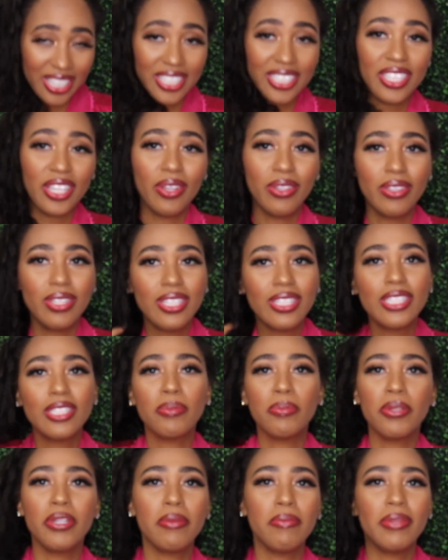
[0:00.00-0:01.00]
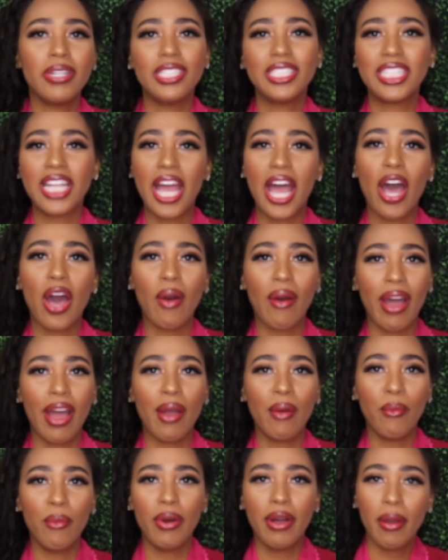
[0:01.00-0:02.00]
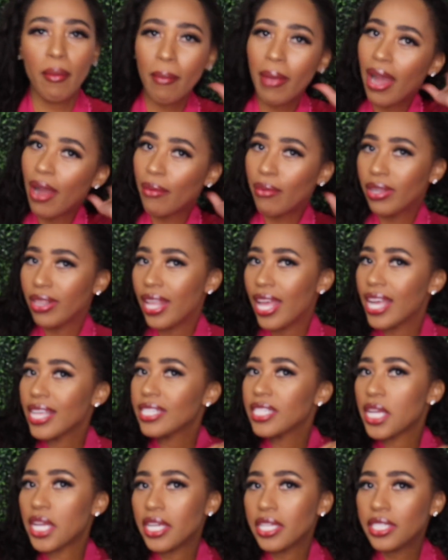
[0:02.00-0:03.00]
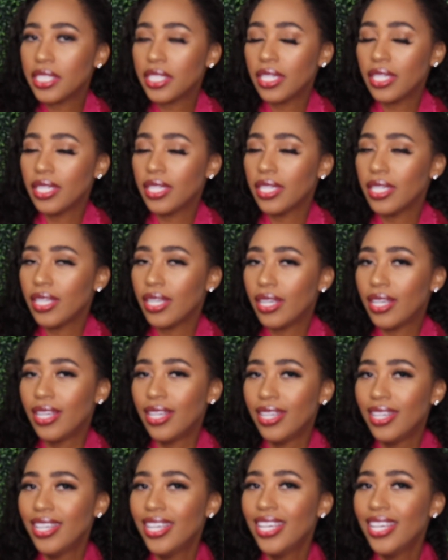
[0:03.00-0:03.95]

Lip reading: So this is pretty much how I want my relaxed hair to look.